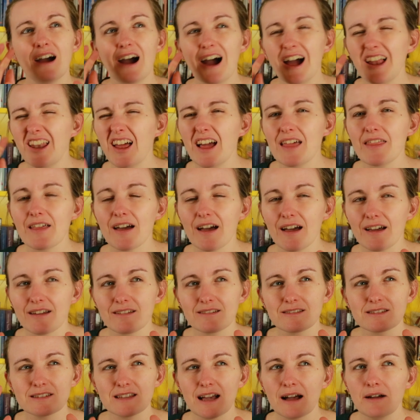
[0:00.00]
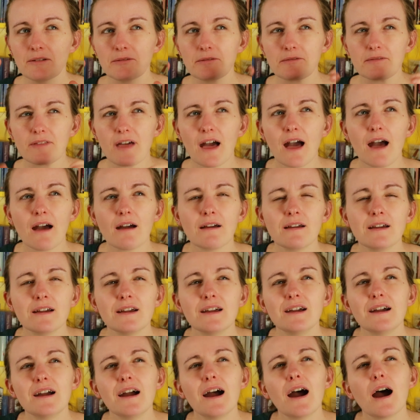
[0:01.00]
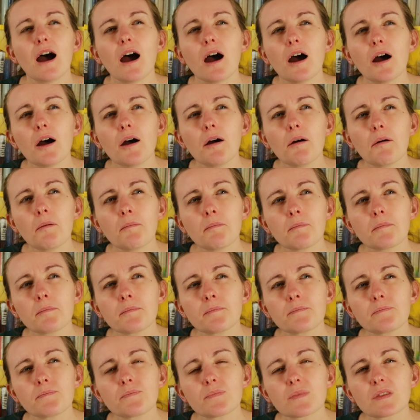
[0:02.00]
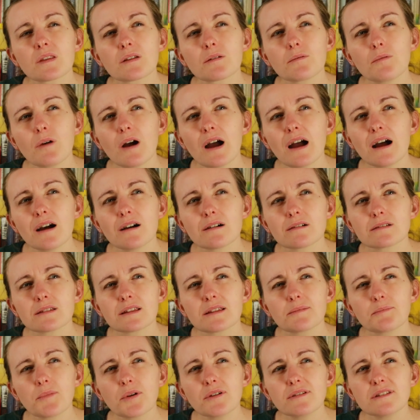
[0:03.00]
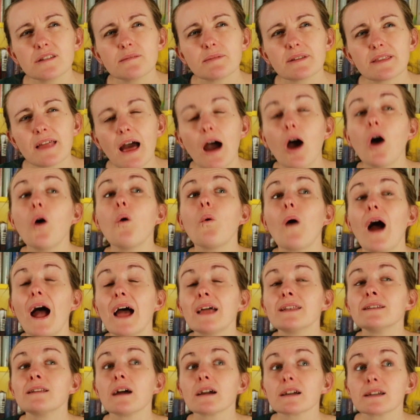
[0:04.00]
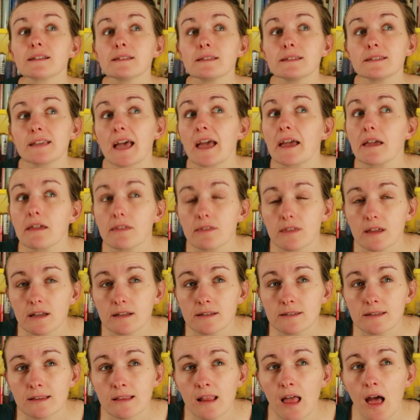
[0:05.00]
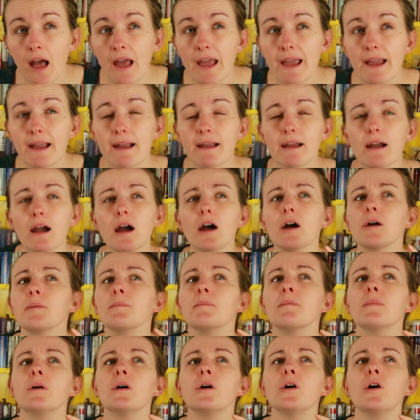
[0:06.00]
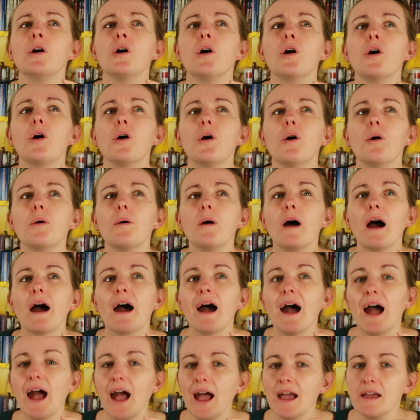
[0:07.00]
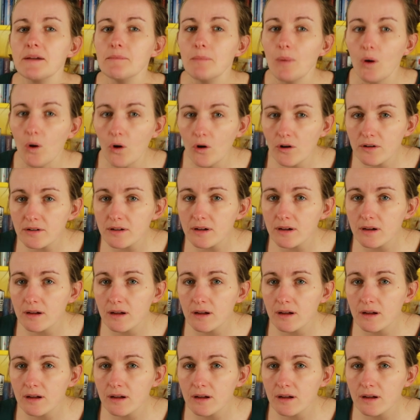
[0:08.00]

I like that sound of that. Um, what else? It's mostly been that. Oh, and I can say things like um, Hai mor,